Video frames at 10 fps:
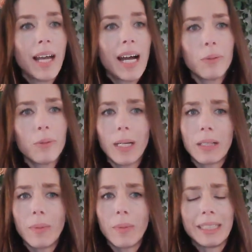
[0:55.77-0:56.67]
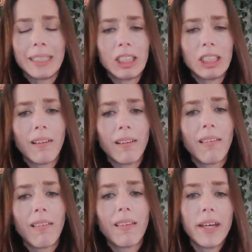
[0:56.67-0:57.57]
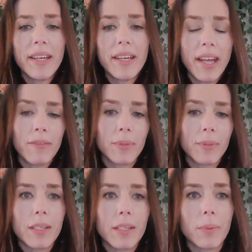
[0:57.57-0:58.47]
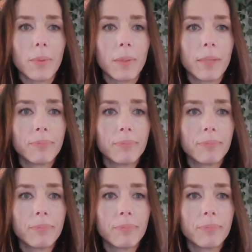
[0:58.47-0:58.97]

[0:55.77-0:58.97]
I would walk away dull and heavy with disappointment.